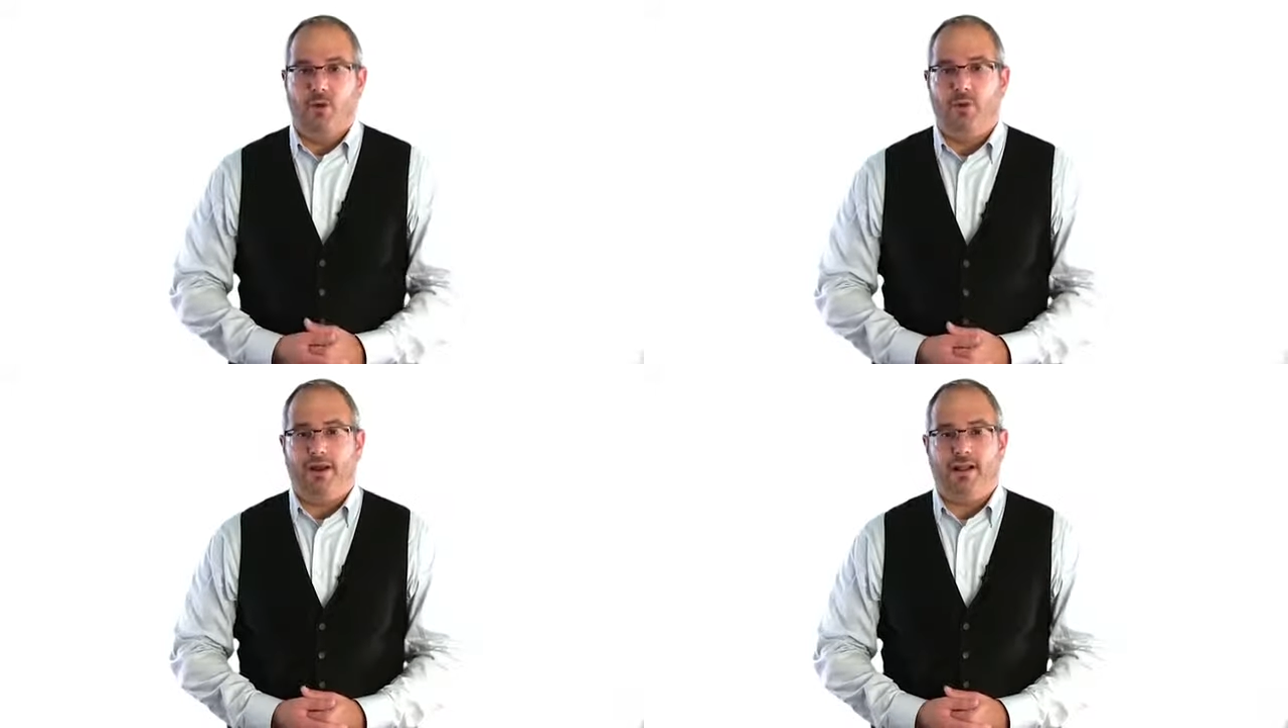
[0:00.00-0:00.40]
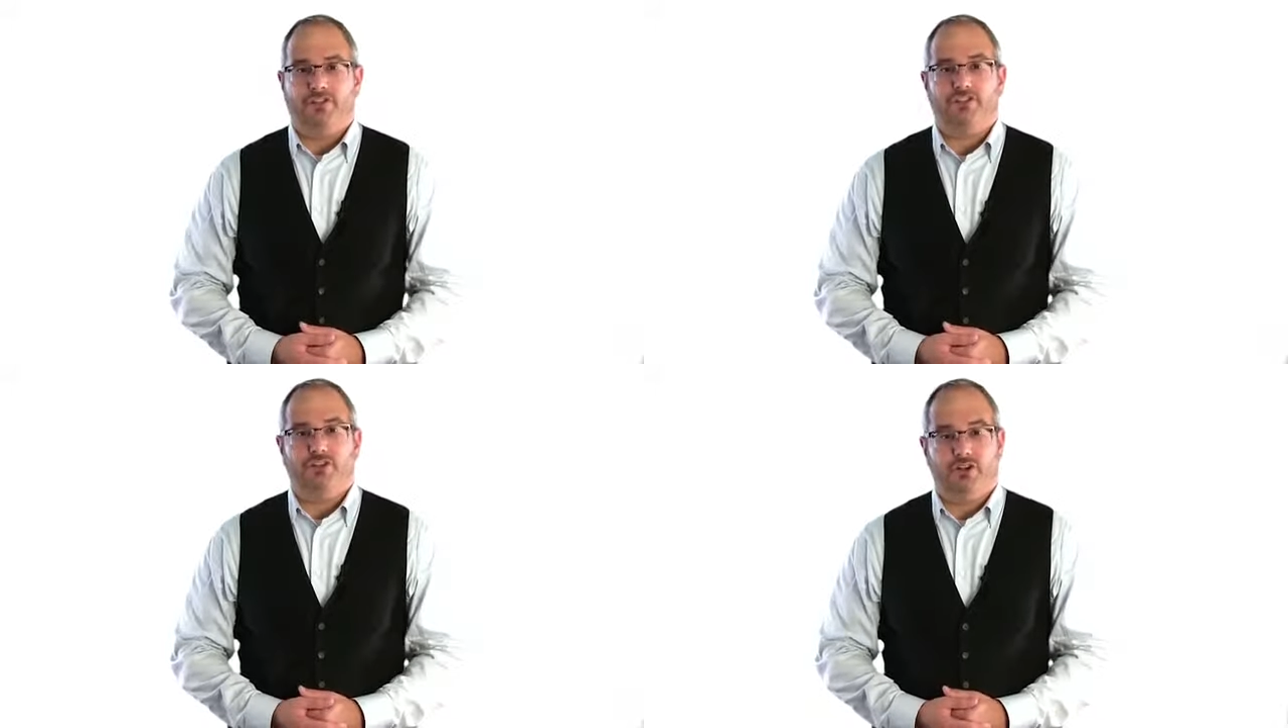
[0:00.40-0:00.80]
what
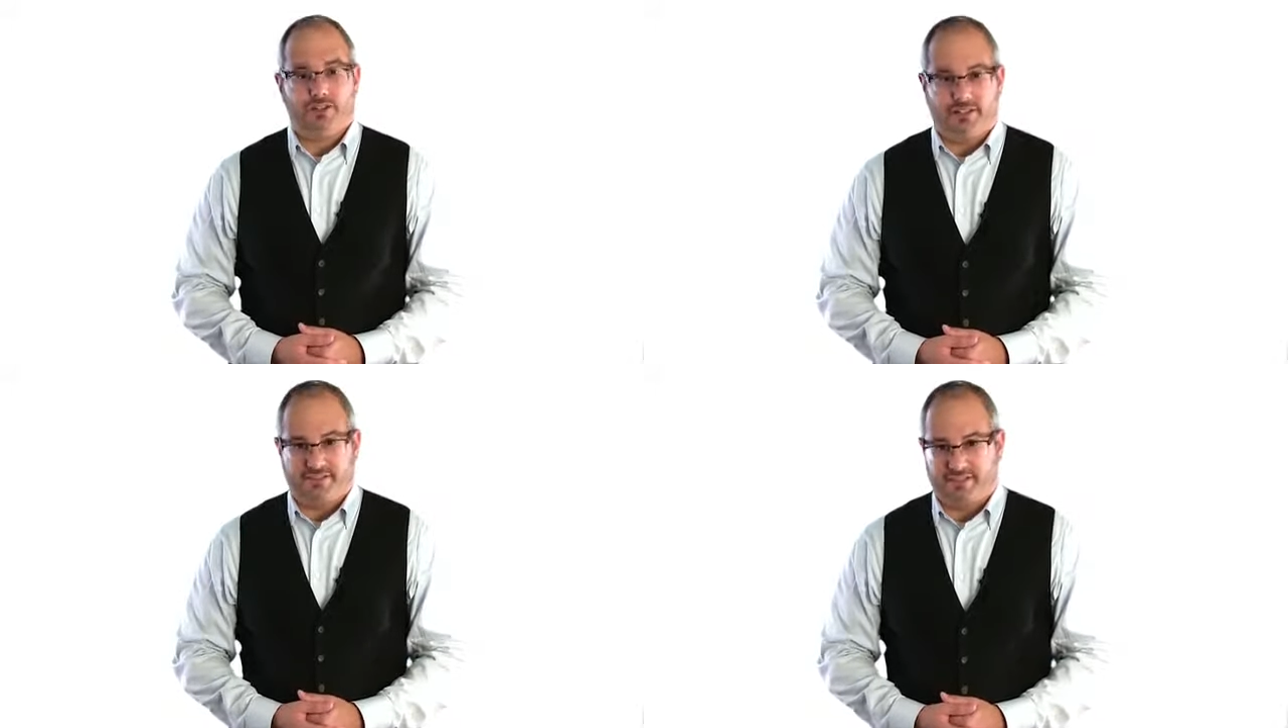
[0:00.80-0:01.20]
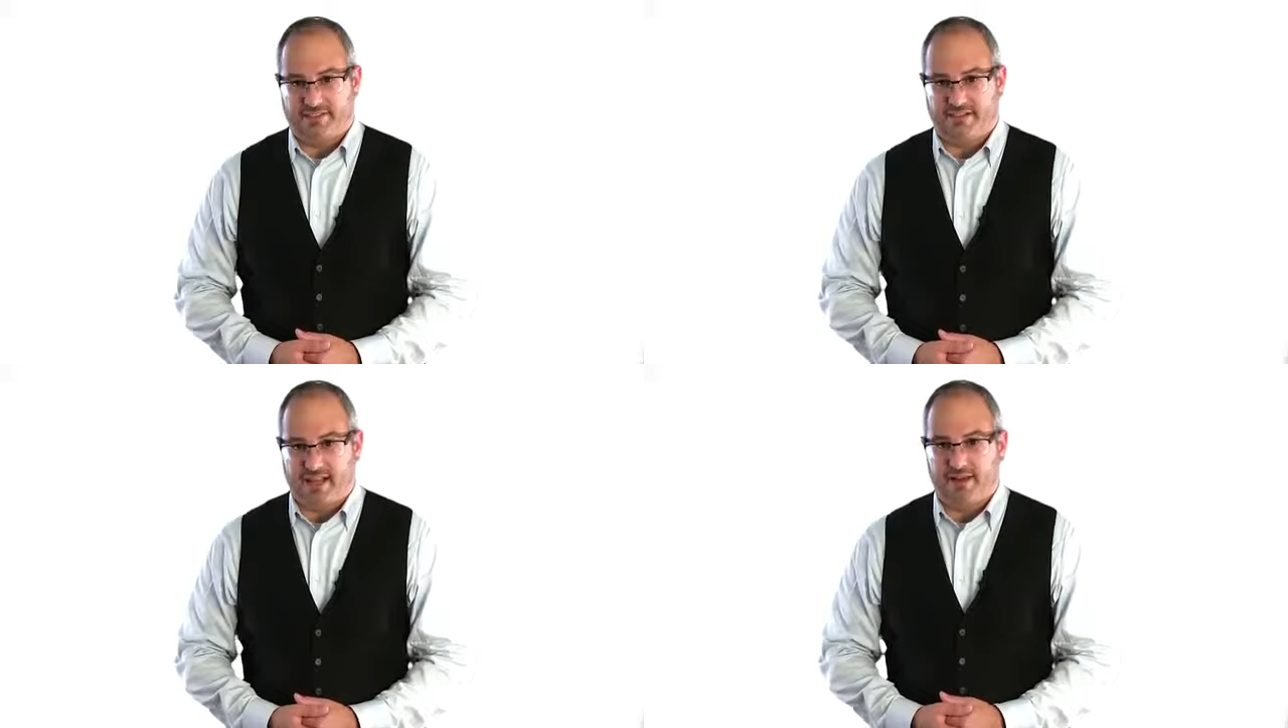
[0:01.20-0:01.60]
else could
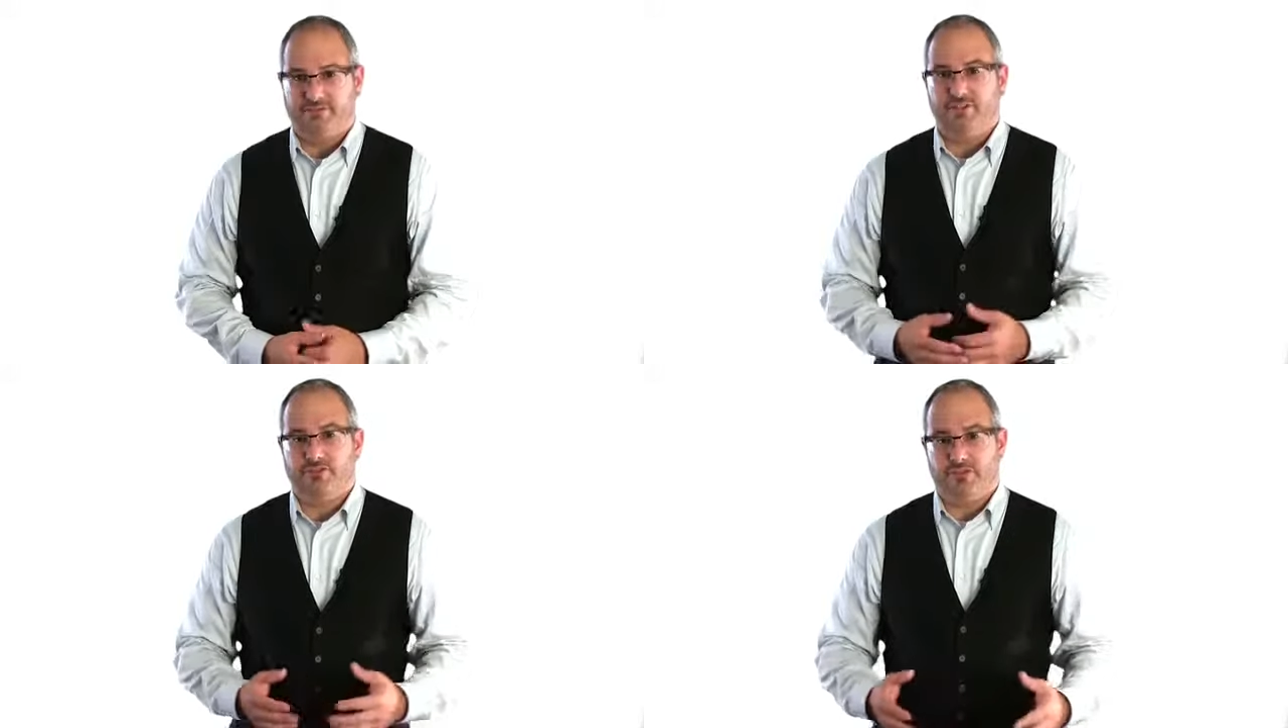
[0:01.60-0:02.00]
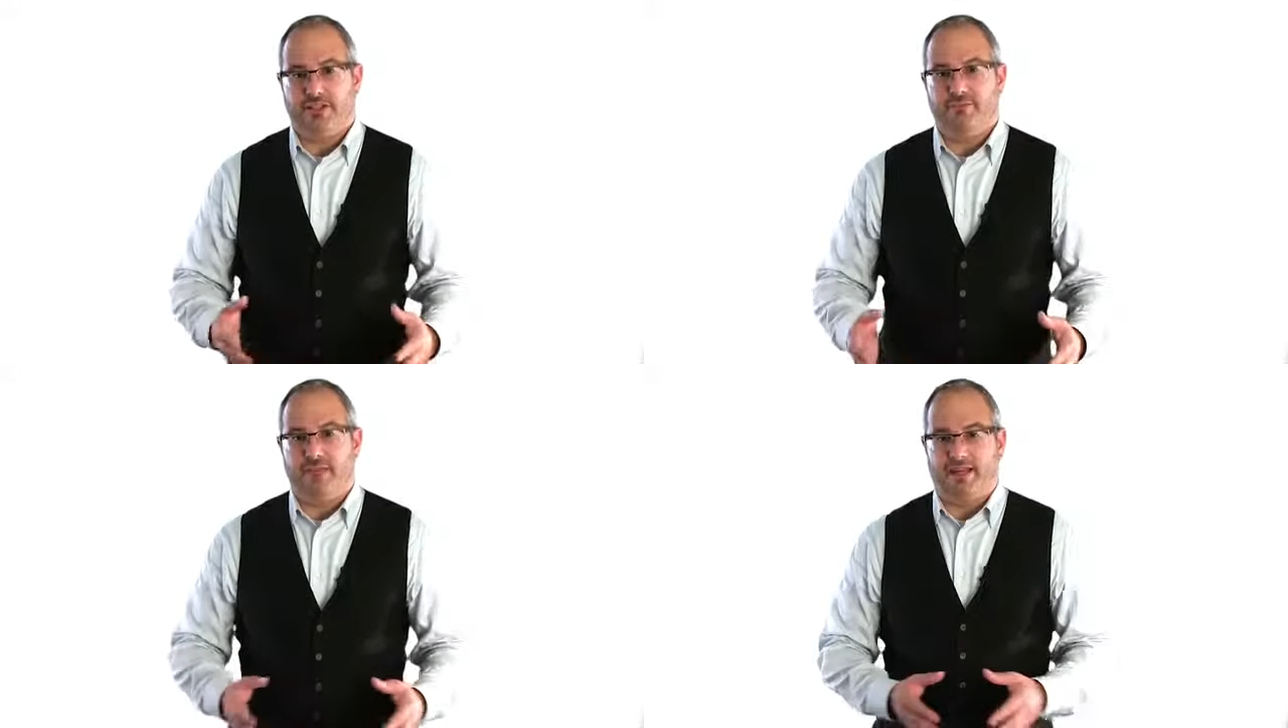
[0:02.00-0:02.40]
listings have to
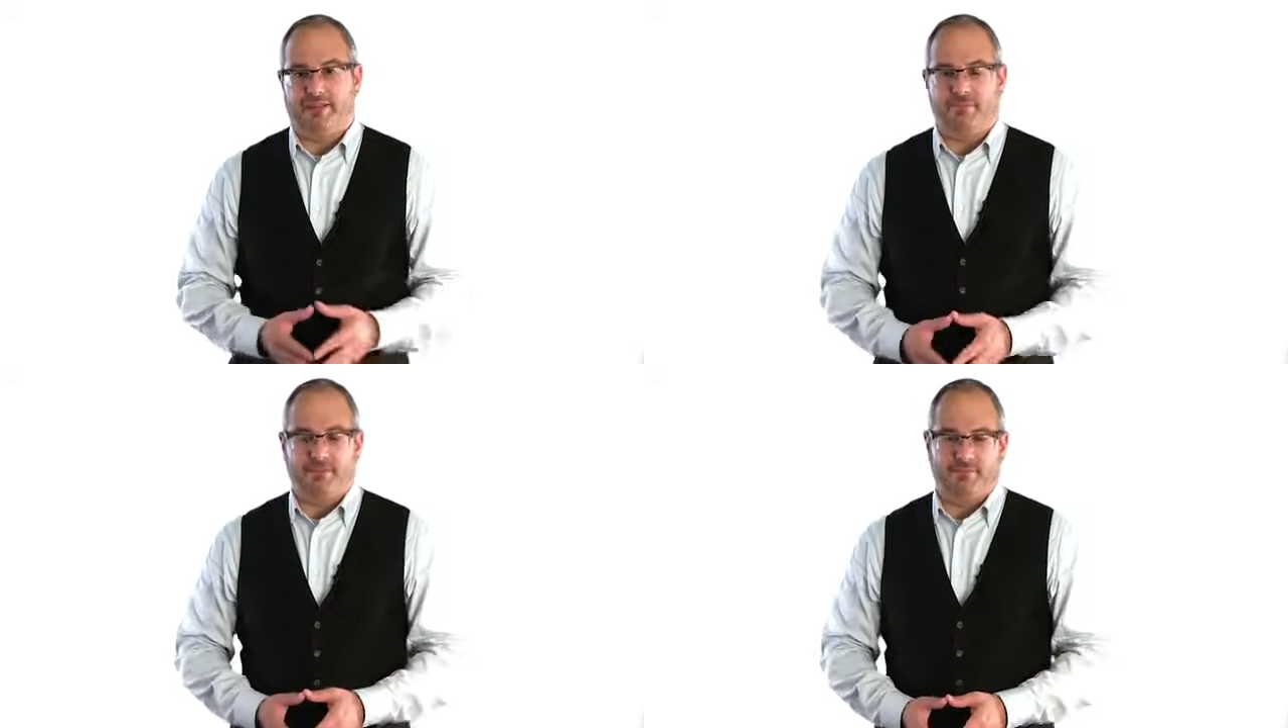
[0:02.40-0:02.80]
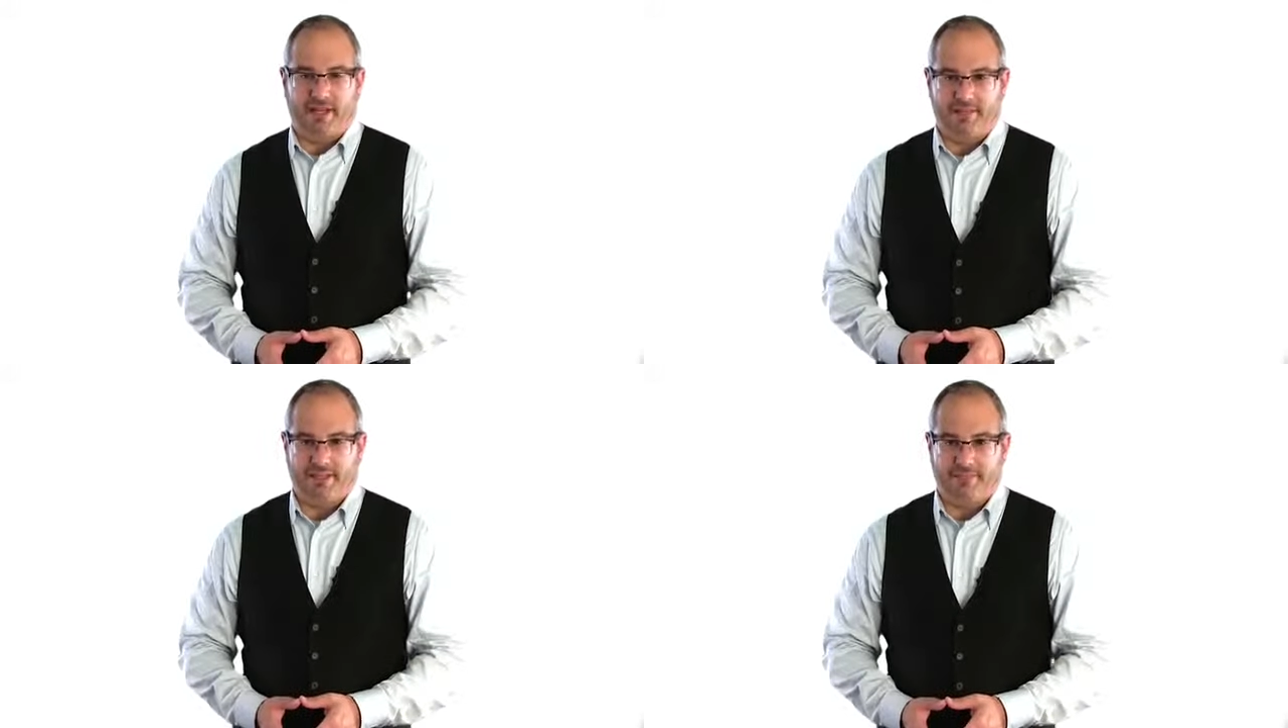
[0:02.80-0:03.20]
really make them
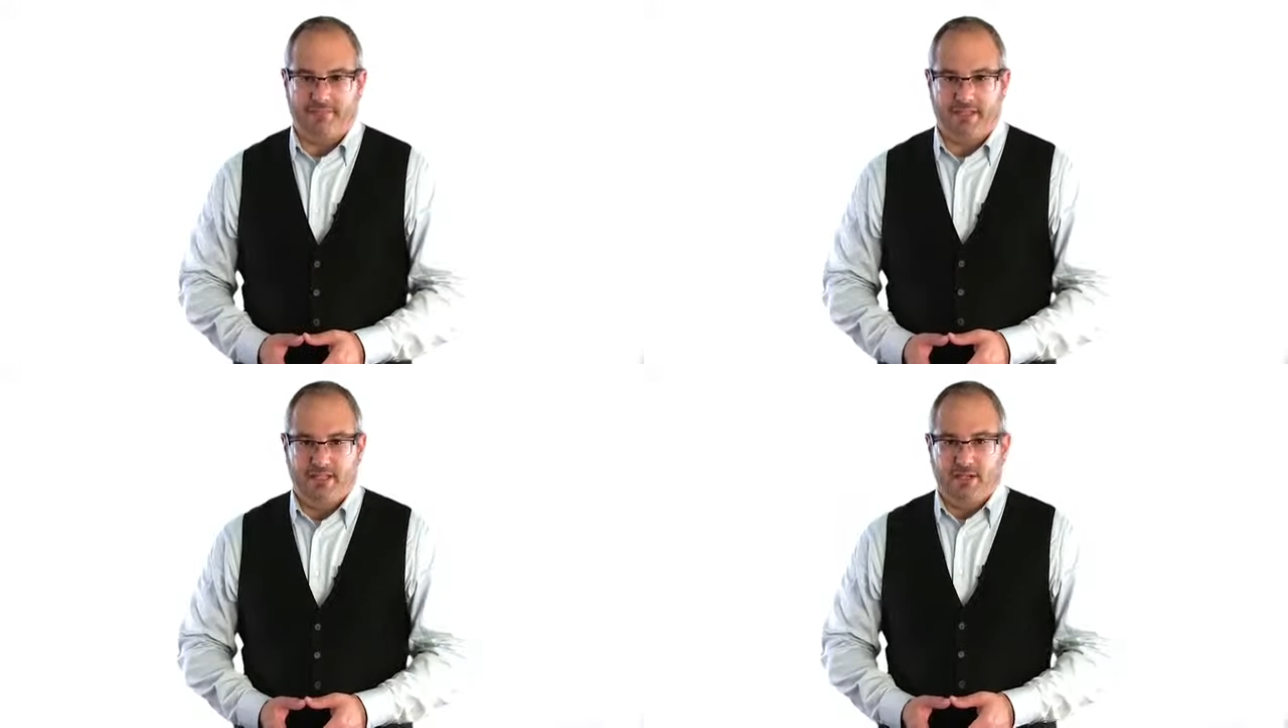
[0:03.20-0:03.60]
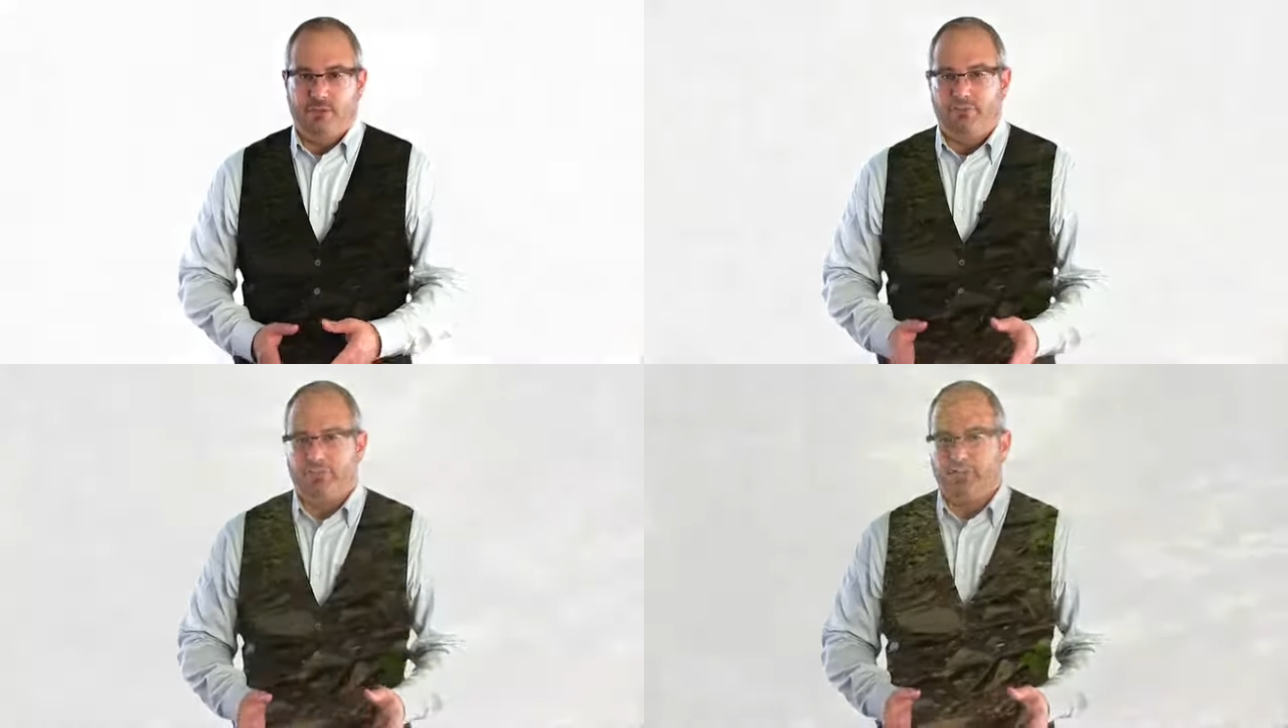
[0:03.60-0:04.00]
compelling? Well,